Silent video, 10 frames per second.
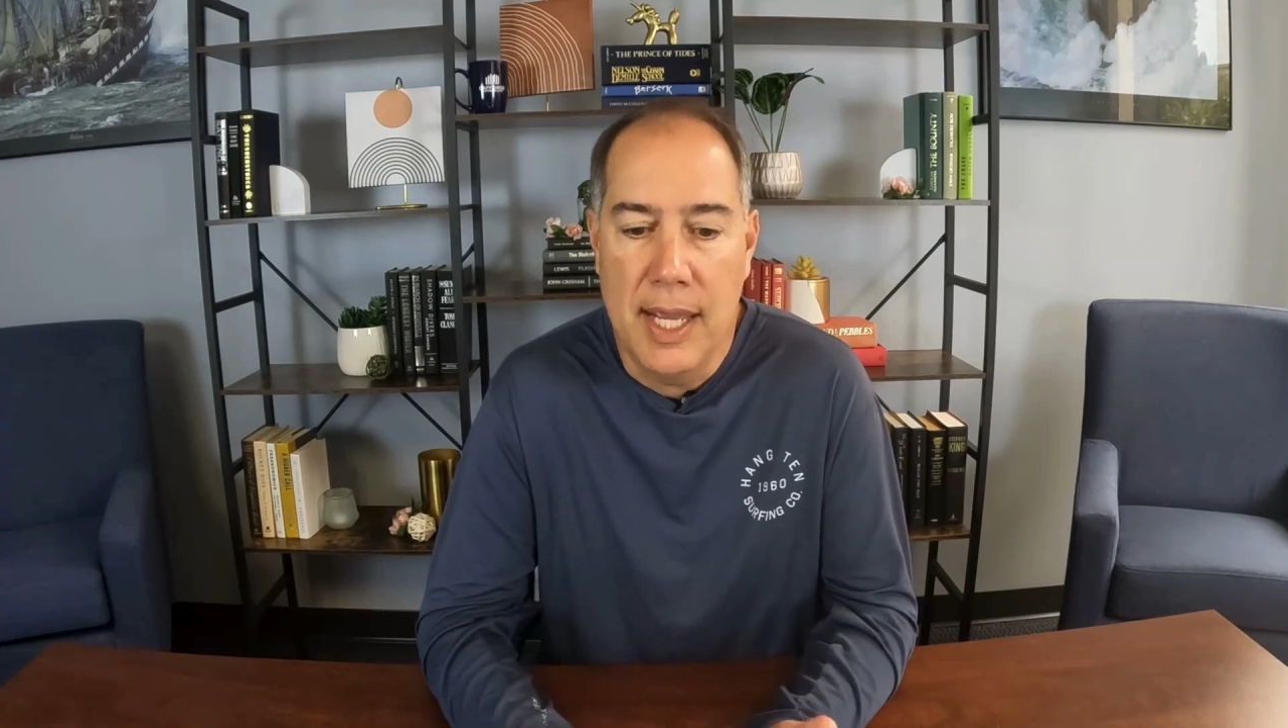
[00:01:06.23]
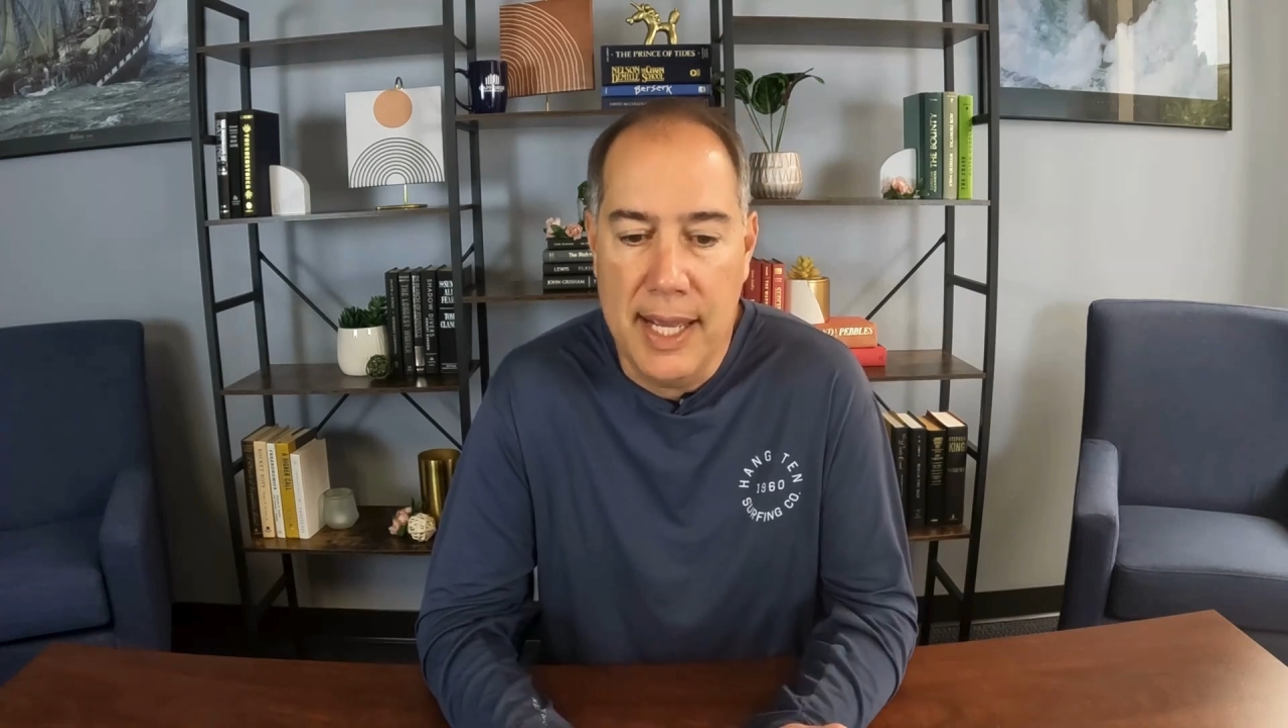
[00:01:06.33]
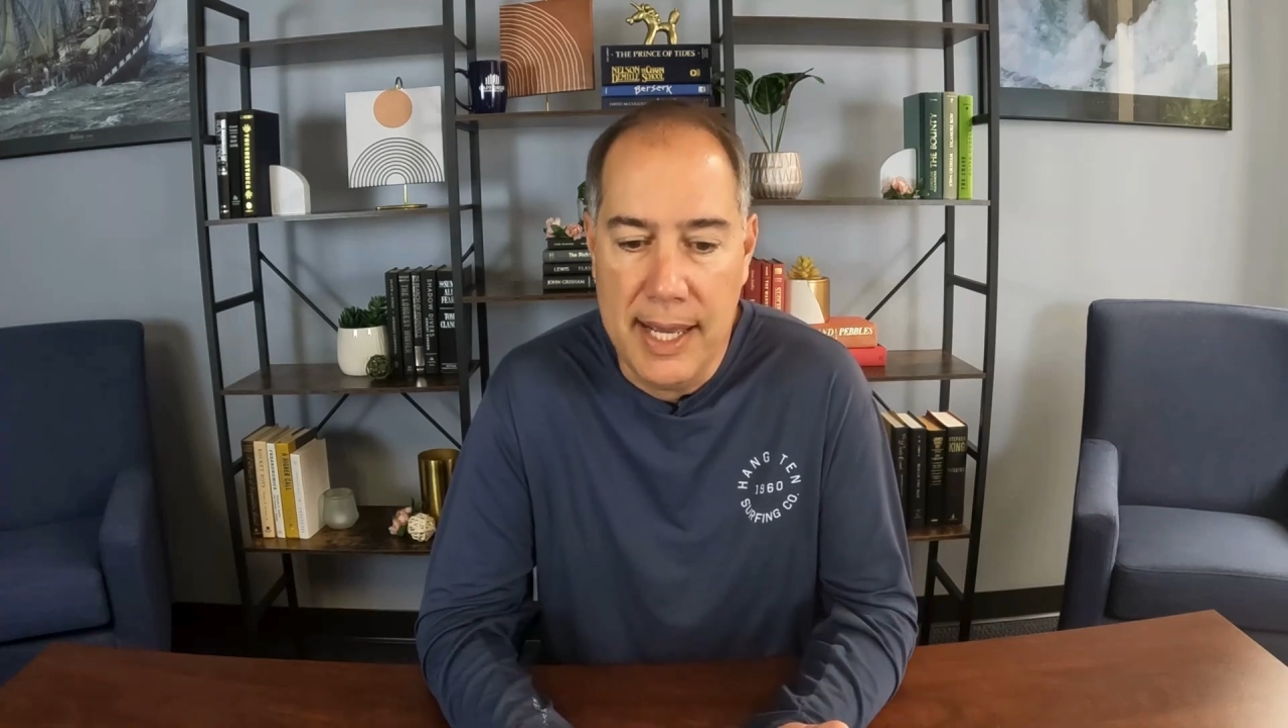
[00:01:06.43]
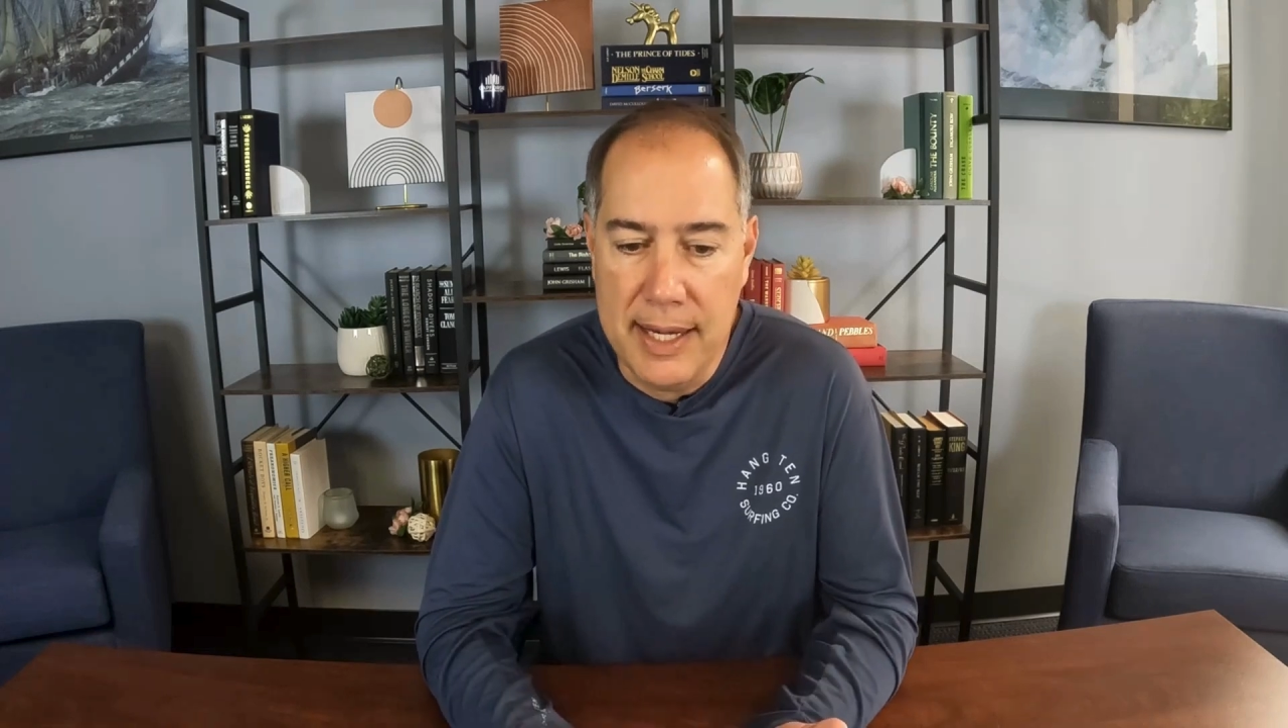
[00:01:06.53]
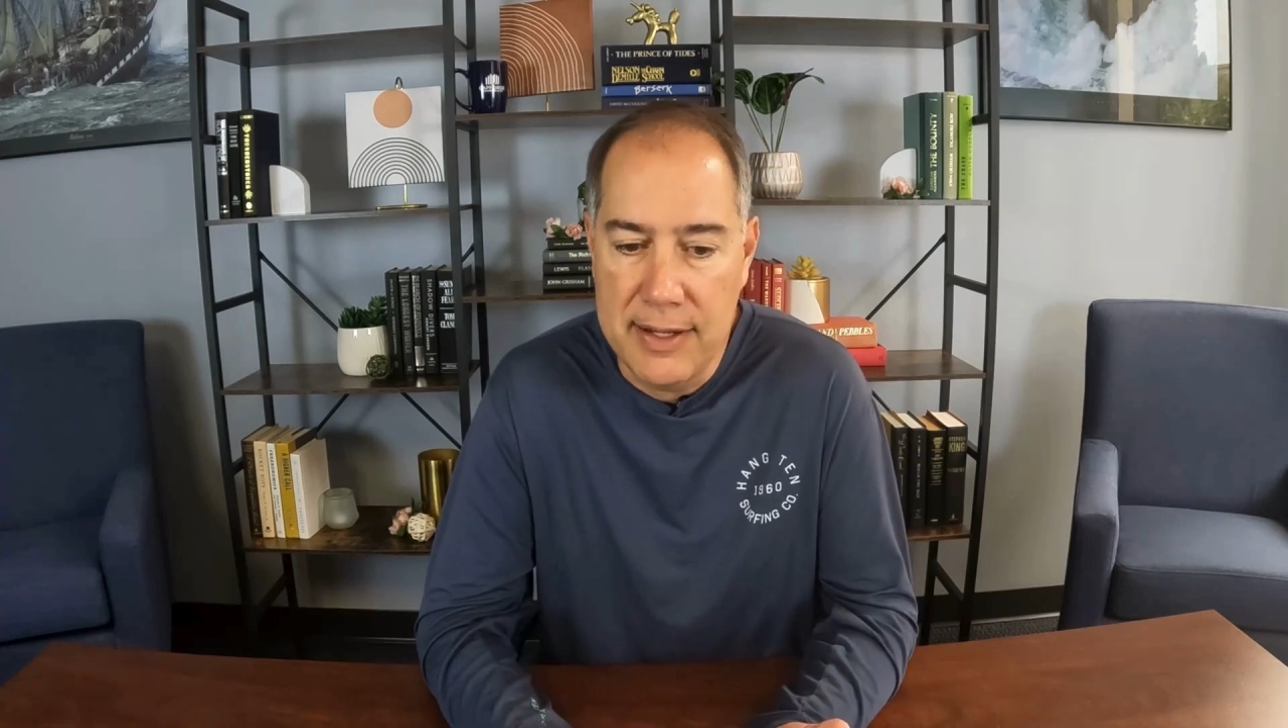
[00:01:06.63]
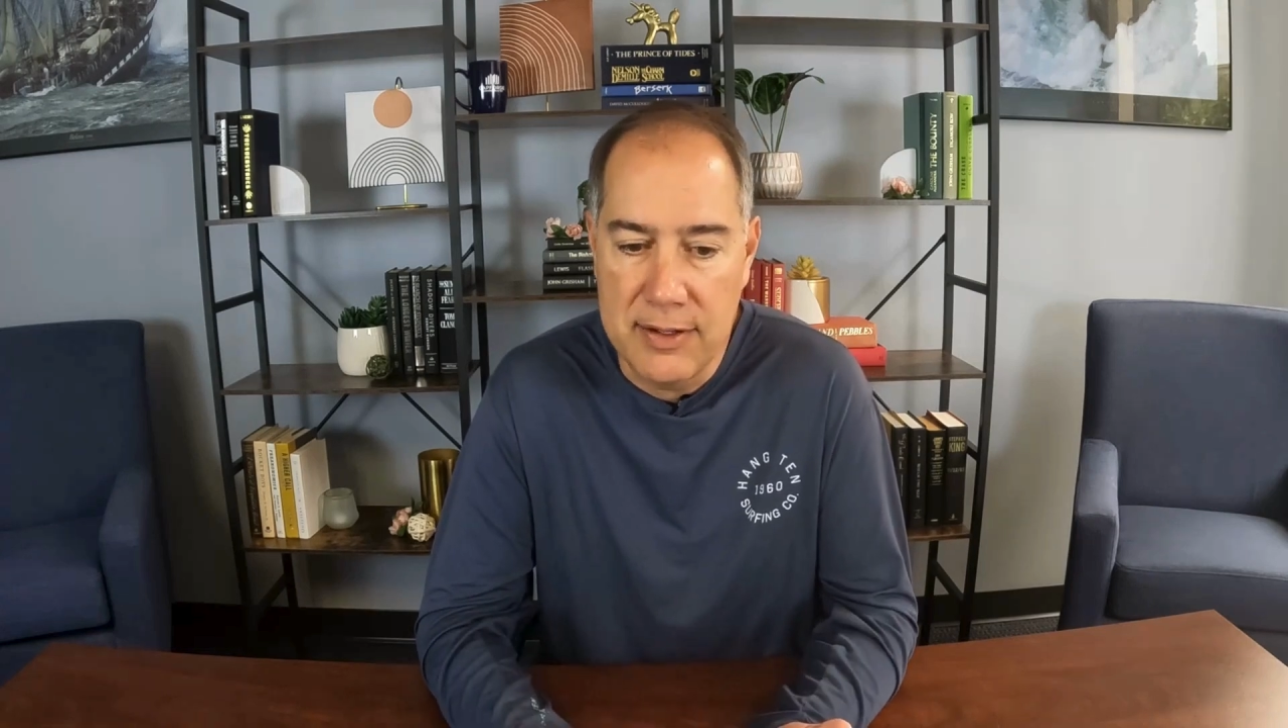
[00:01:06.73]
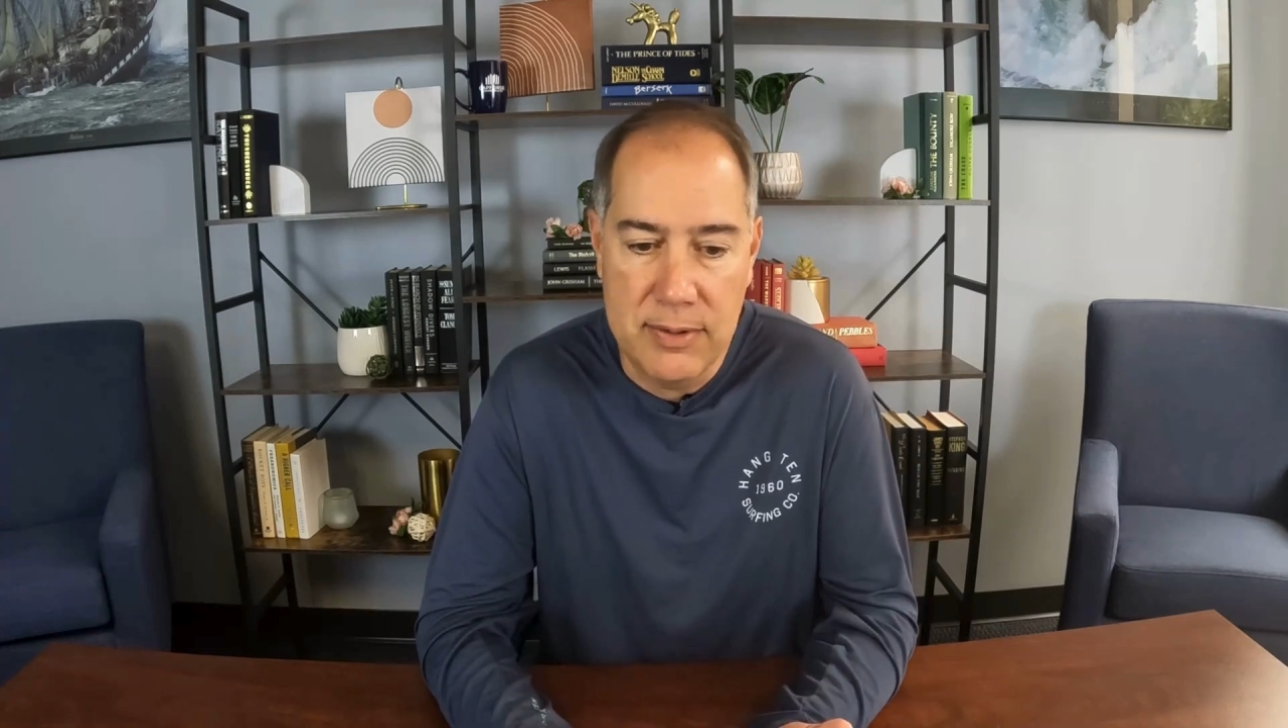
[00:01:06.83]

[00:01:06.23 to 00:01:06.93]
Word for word: and as a